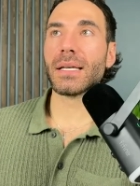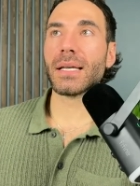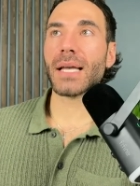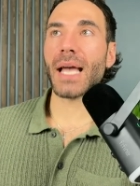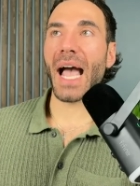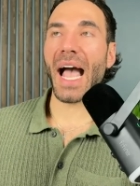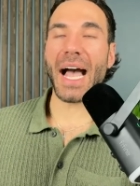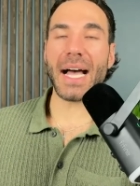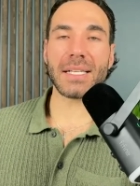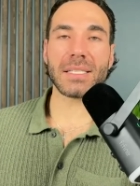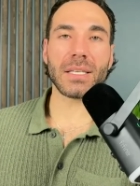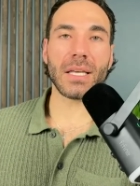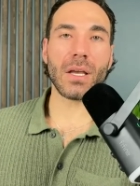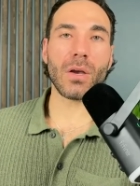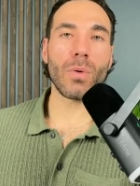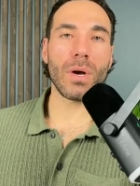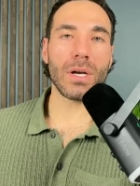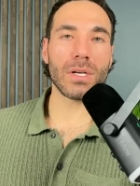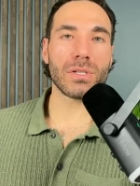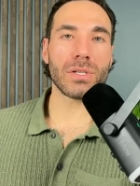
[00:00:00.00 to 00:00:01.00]
asking
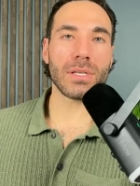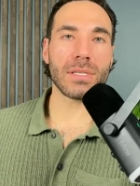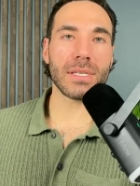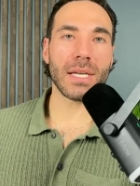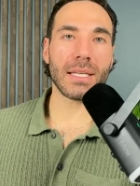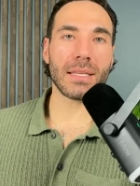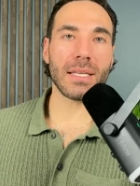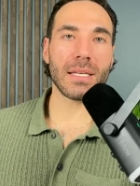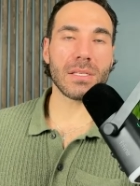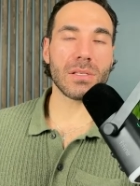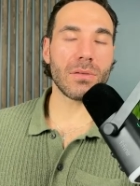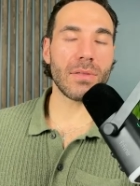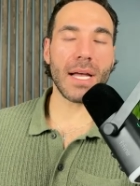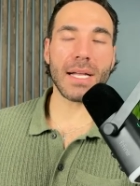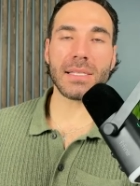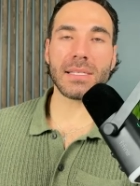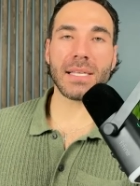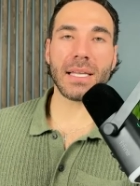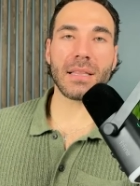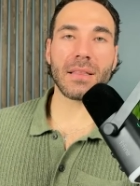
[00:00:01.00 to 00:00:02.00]
questions like this. So
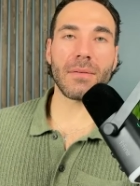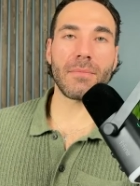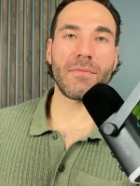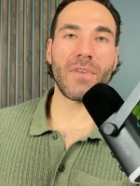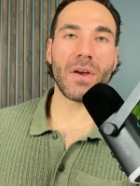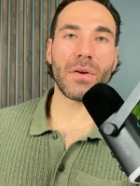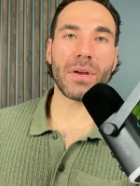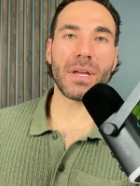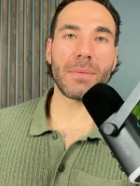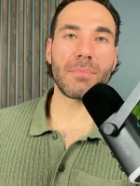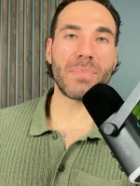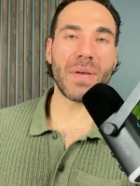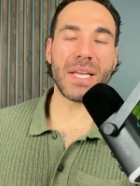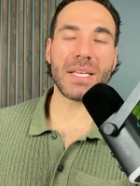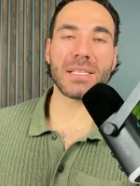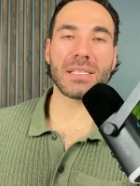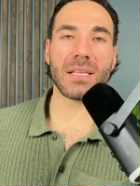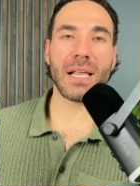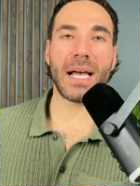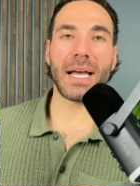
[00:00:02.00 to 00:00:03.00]
that's like the very
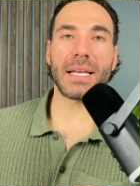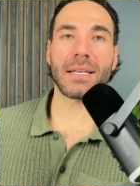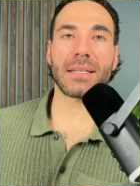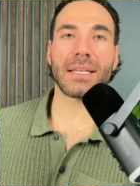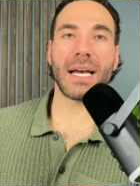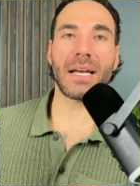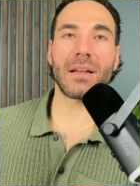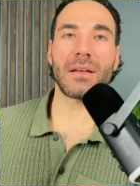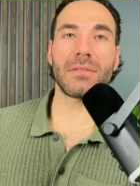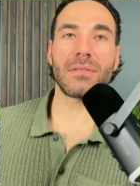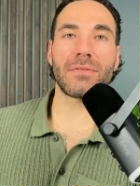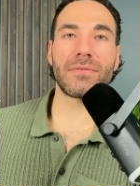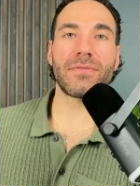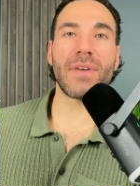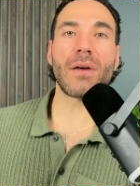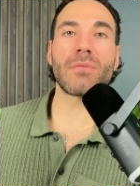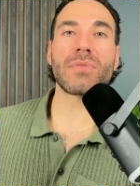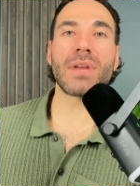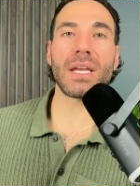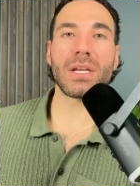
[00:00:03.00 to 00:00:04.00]
baseline kind of
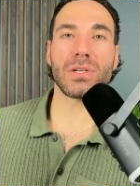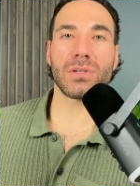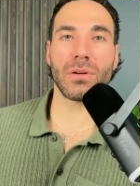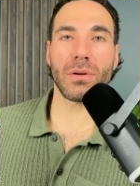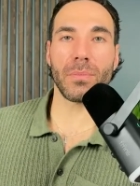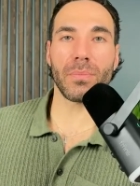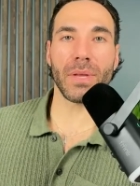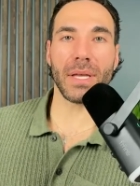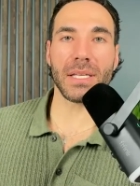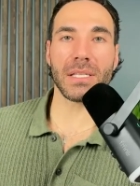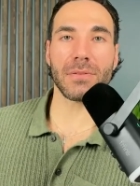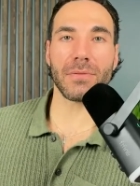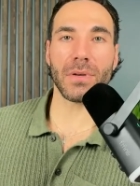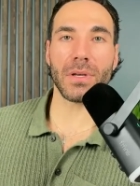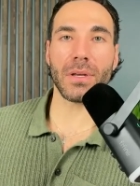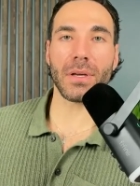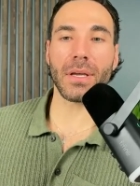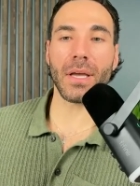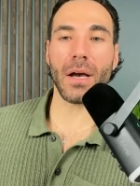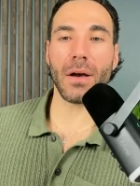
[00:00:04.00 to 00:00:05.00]
foundational place for you
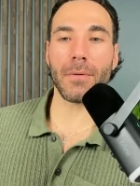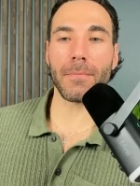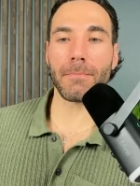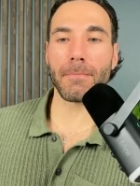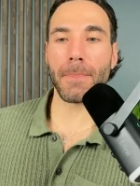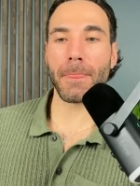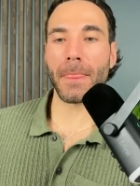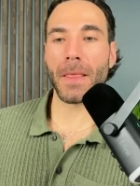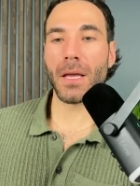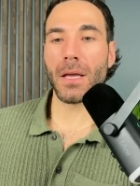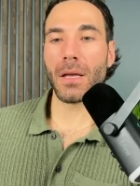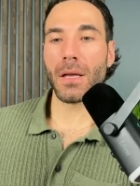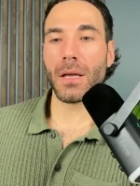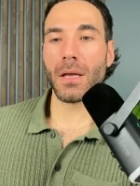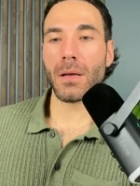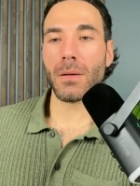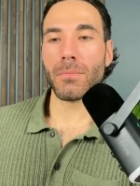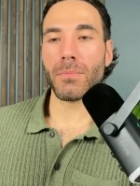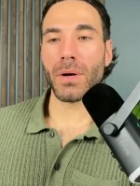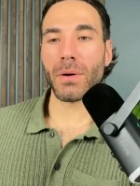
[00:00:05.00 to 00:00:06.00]
to go.
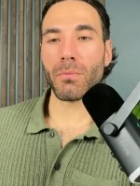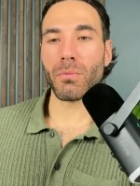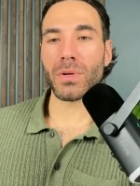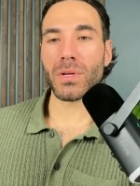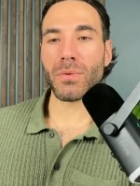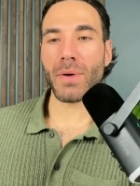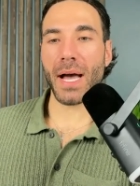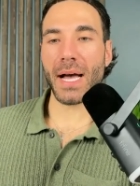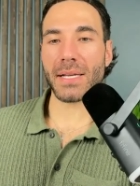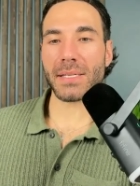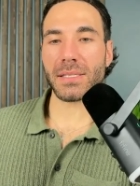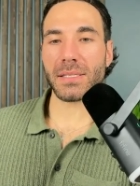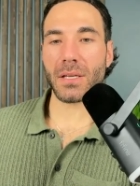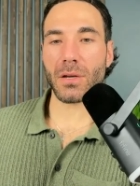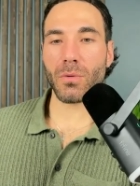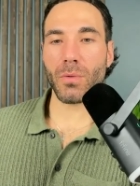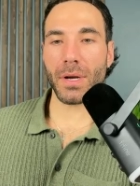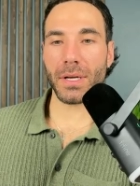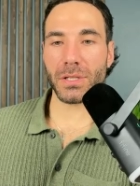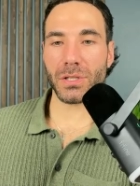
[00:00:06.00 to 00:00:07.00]
But when you ask the
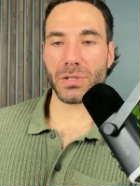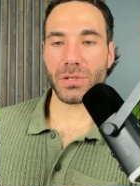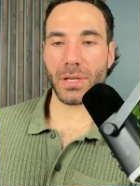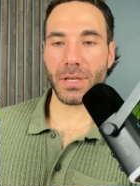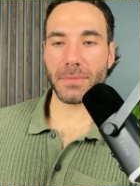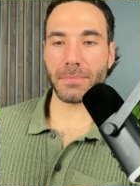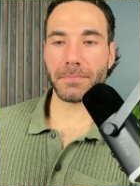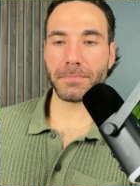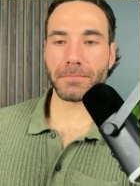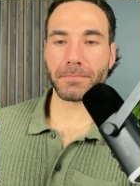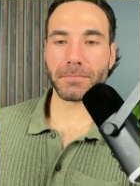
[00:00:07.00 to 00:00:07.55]
question,